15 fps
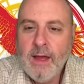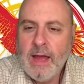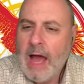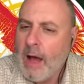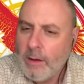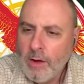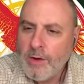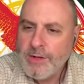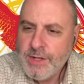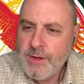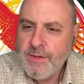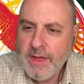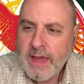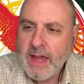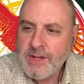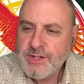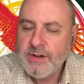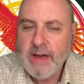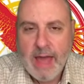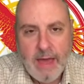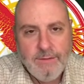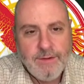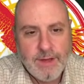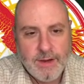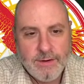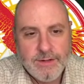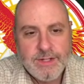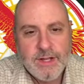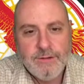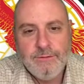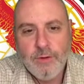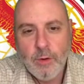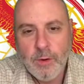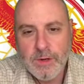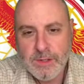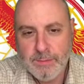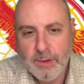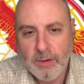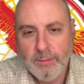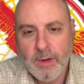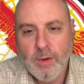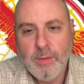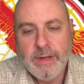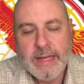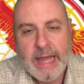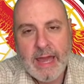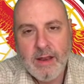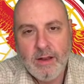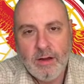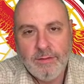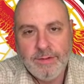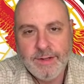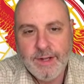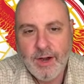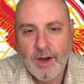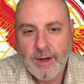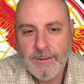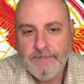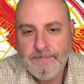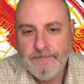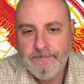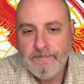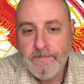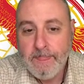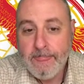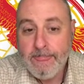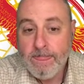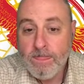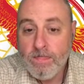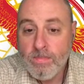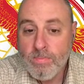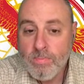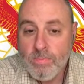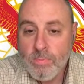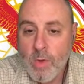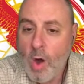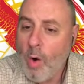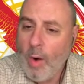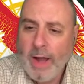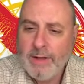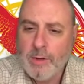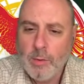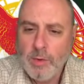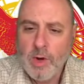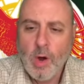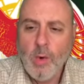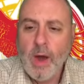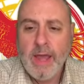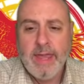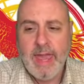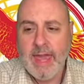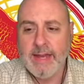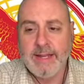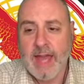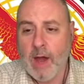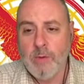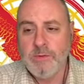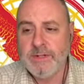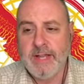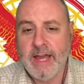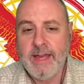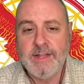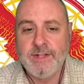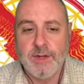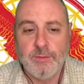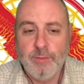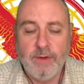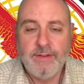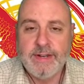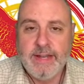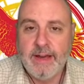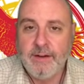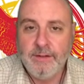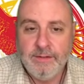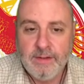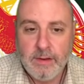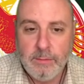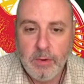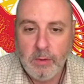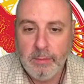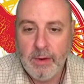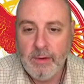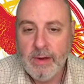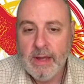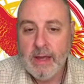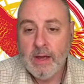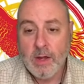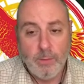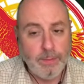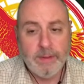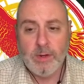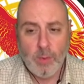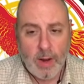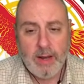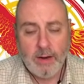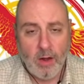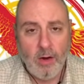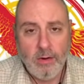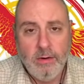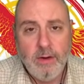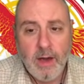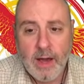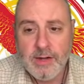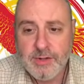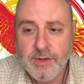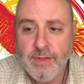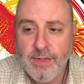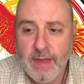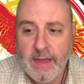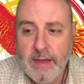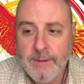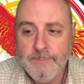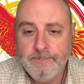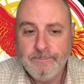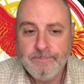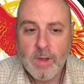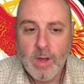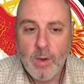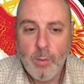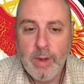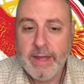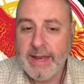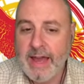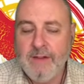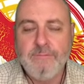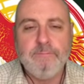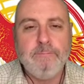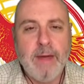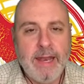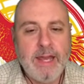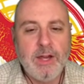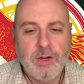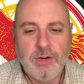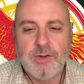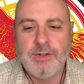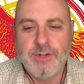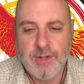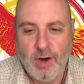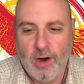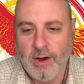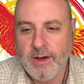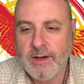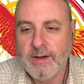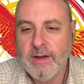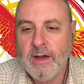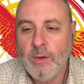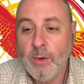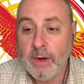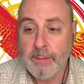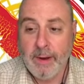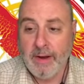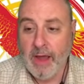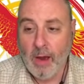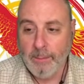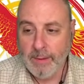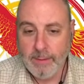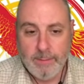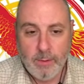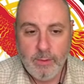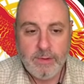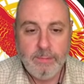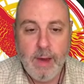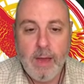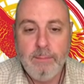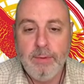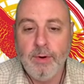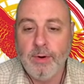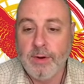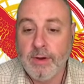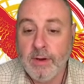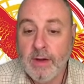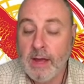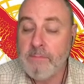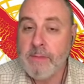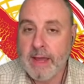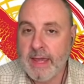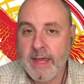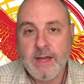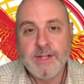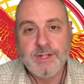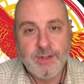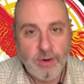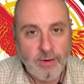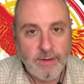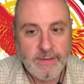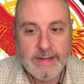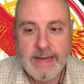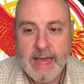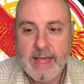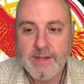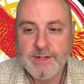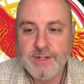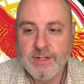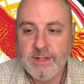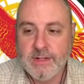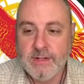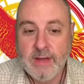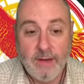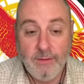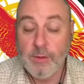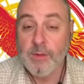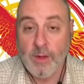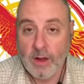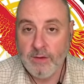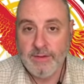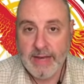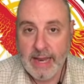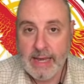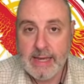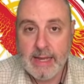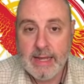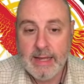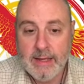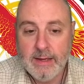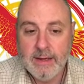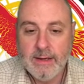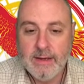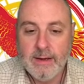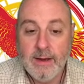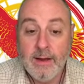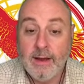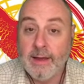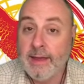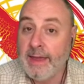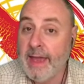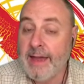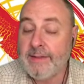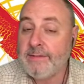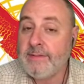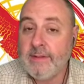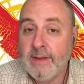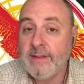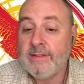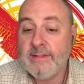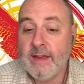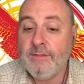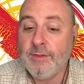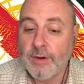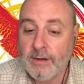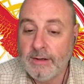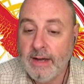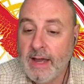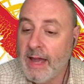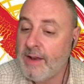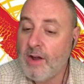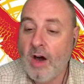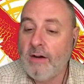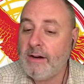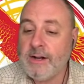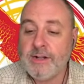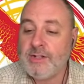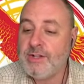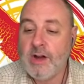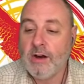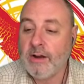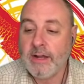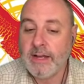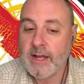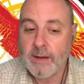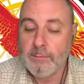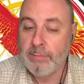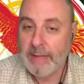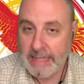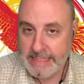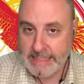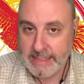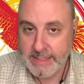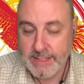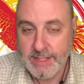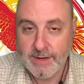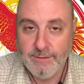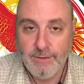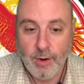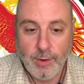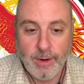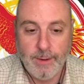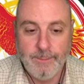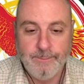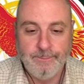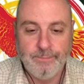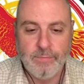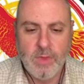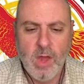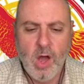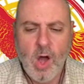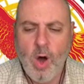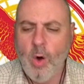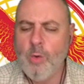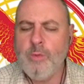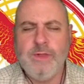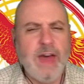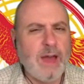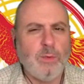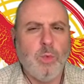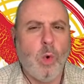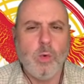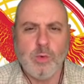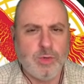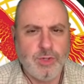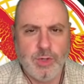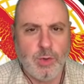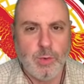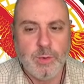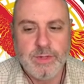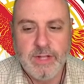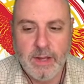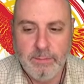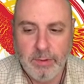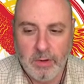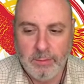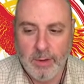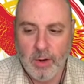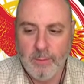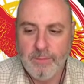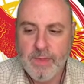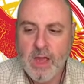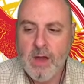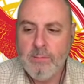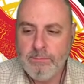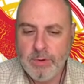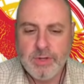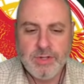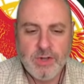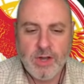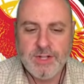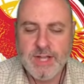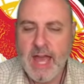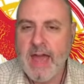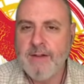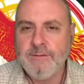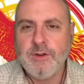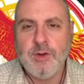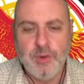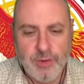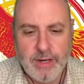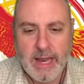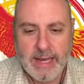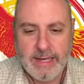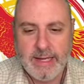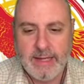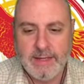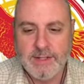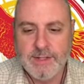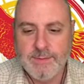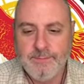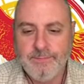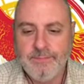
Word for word: how long do you think i shall have here said frodo to bilbo when gandalf had gone Oh, I don't know. I can't count days in Rivendell, said Bilbo, but quite long, I should think. We can have many a good talk. What about helping me with my book and making a start on the next? Have you thought of an ending? Yes, several, and all are dark and unpleasant, said Frodo. Oh, that won't do, said Bilbo. Books ought to have good endings.